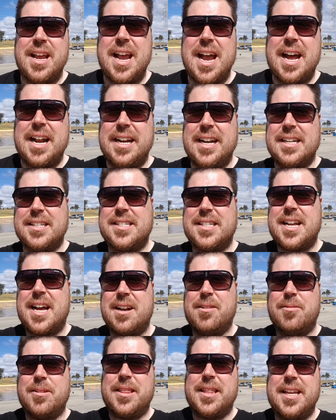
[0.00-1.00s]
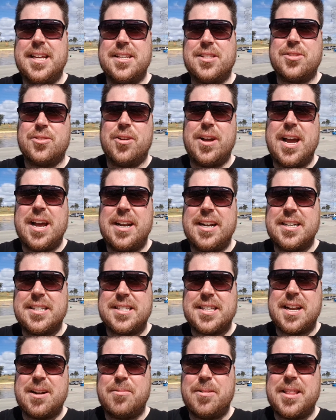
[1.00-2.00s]
how to get started with this or how to get
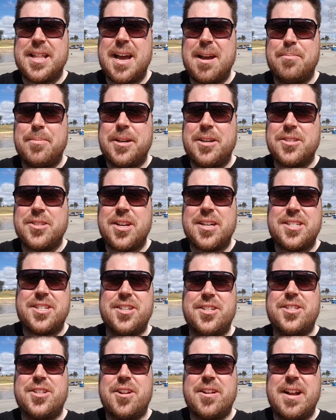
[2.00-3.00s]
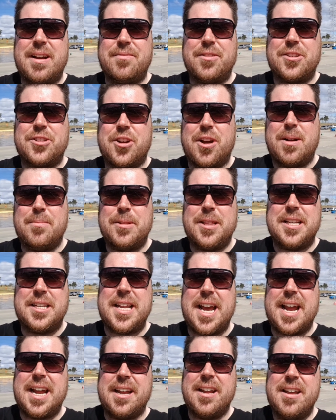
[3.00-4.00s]
started with that because I just don't have the time in the
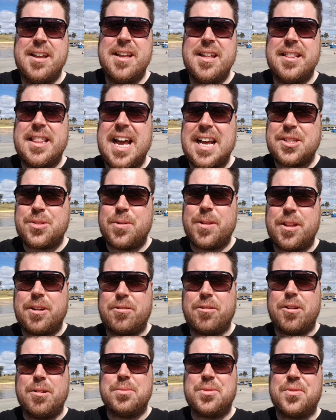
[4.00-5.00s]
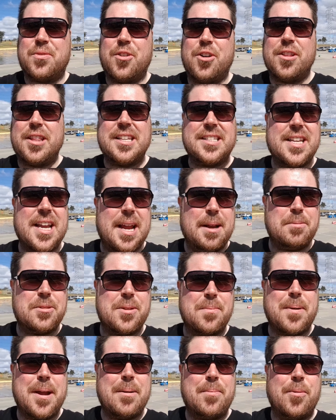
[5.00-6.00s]
day. That's what the group's for. There's
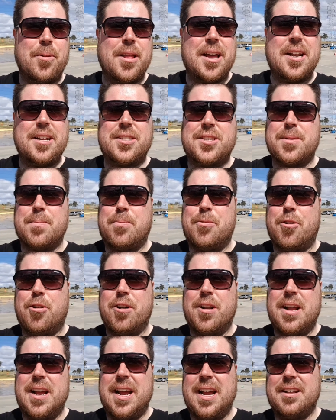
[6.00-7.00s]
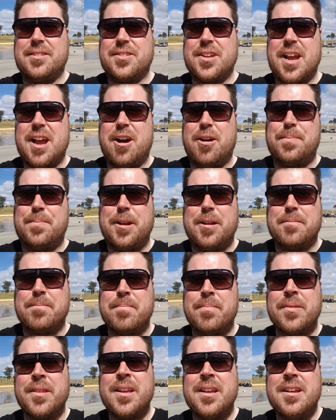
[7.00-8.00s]
heaps of people there to support and to help you.
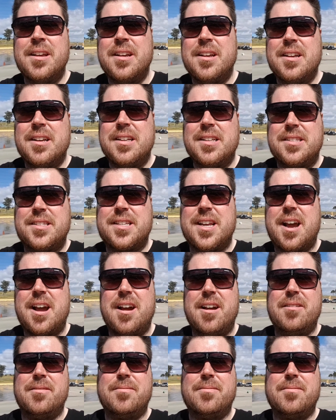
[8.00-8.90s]
So